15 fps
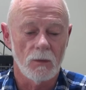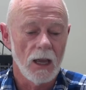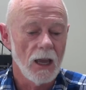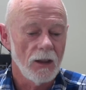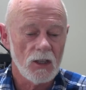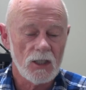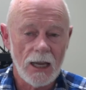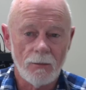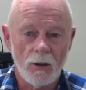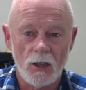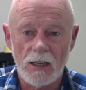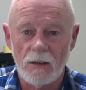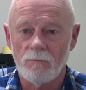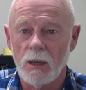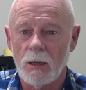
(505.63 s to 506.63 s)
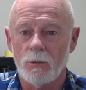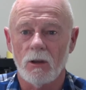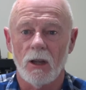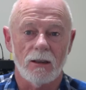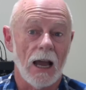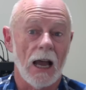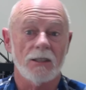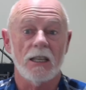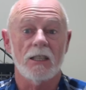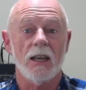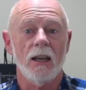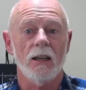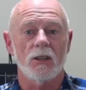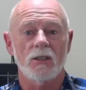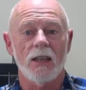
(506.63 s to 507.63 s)
And the same goes even people like RC
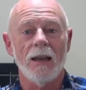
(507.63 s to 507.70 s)
Sailors.